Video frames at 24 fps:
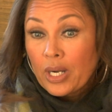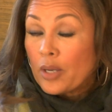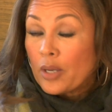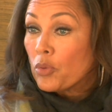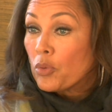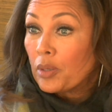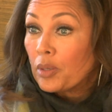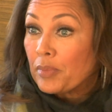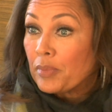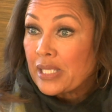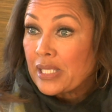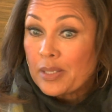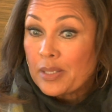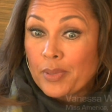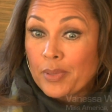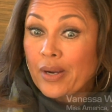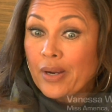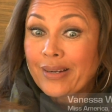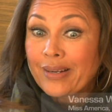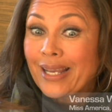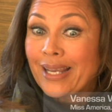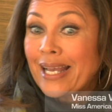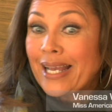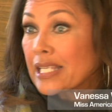I won Miss
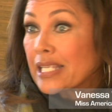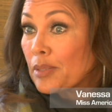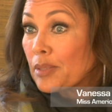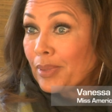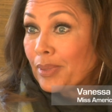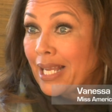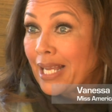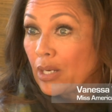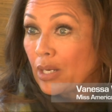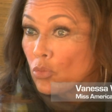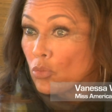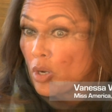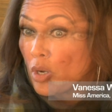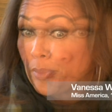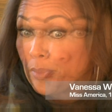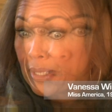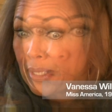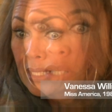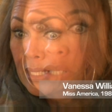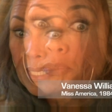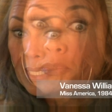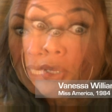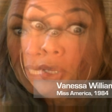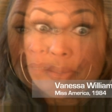America as a black
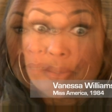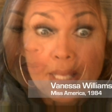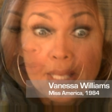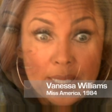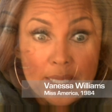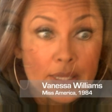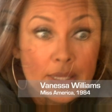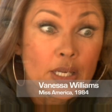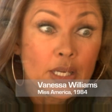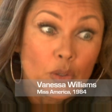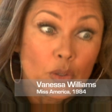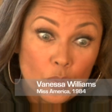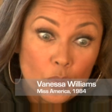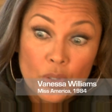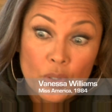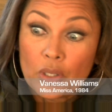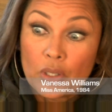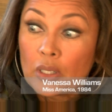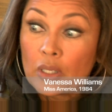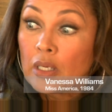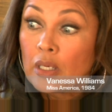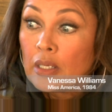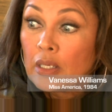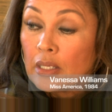woman, but then there
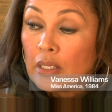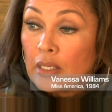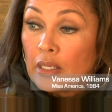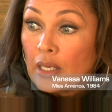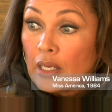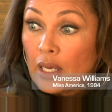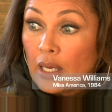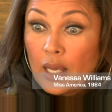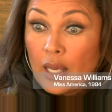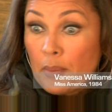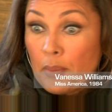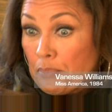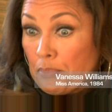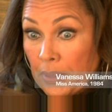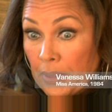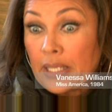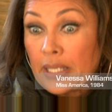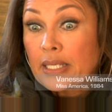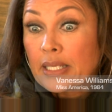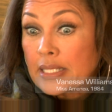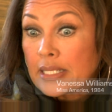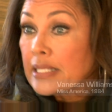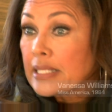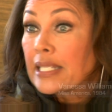were a
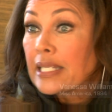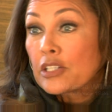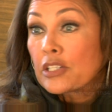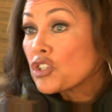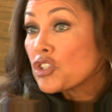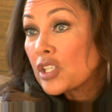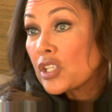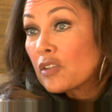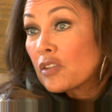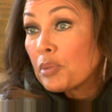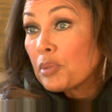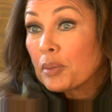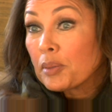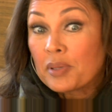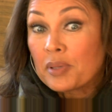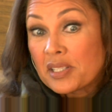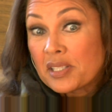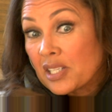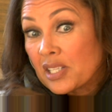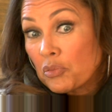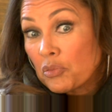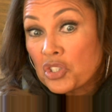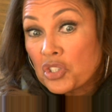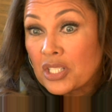big contingency of people that
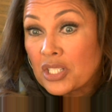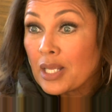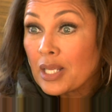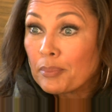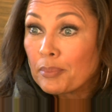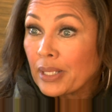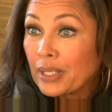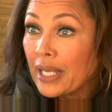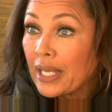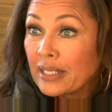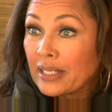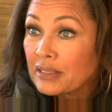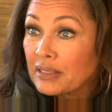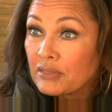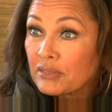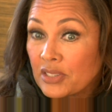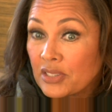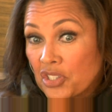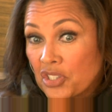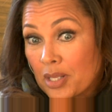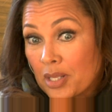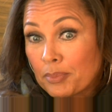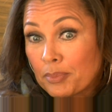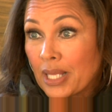said, well, she's not black.
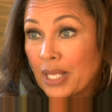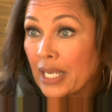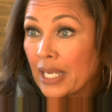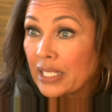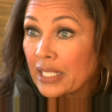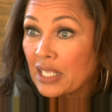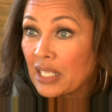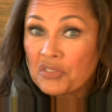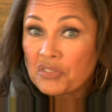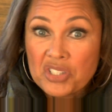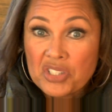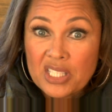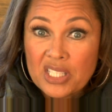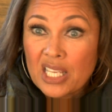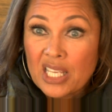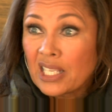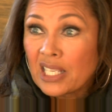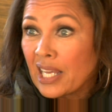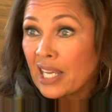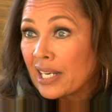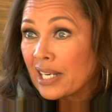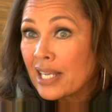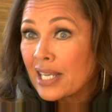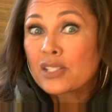She's not black enough. She's got
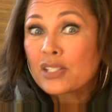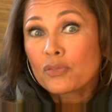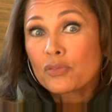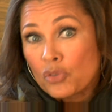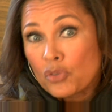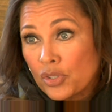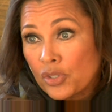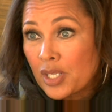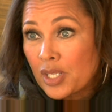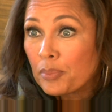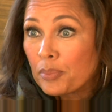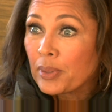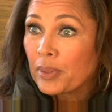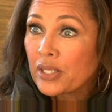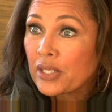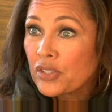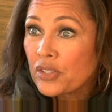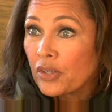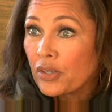light eyes. Of course they picked